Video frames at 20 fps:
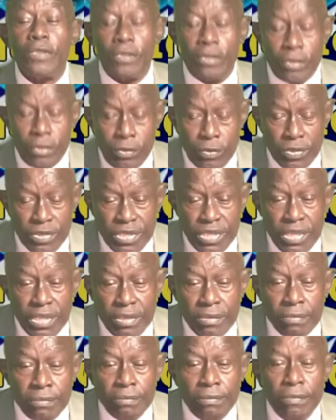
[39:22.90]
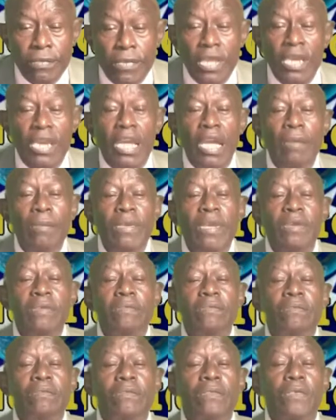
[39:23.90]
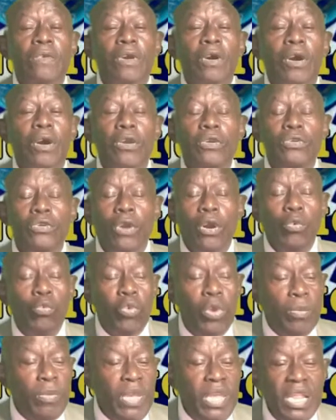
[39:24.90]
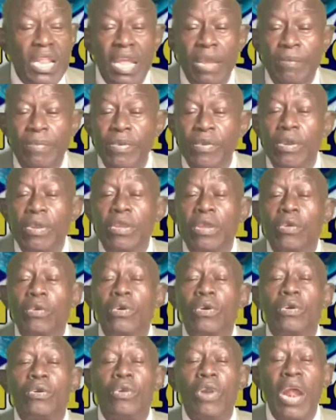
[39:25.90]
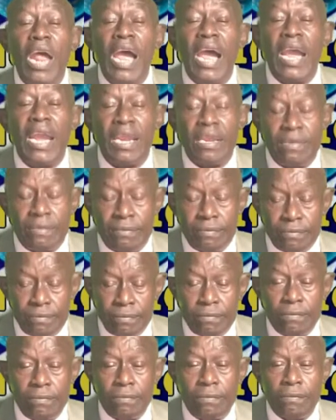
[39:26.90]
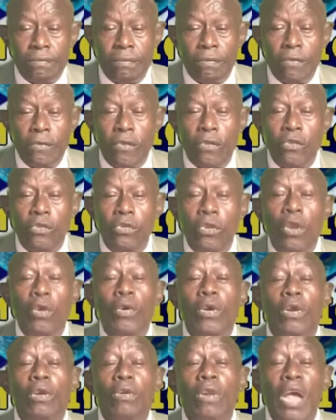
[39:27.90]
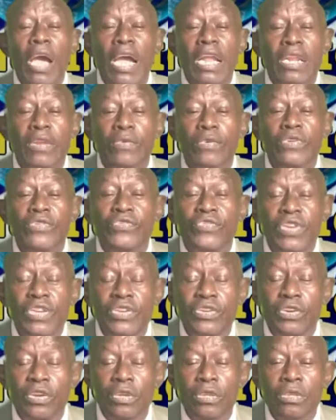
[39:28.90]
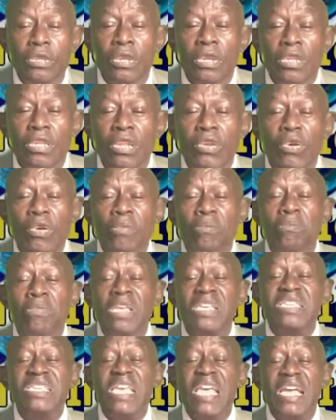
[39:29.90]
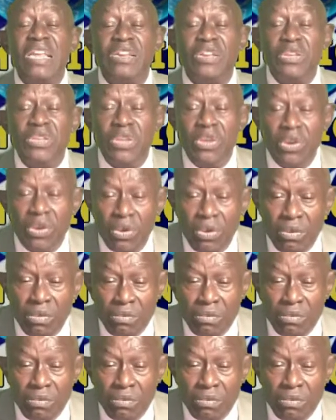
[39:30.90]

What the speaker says: You see, it's coming. Your women in Liberia, you will cry. You will cry. They will treat you. They will mishandle you.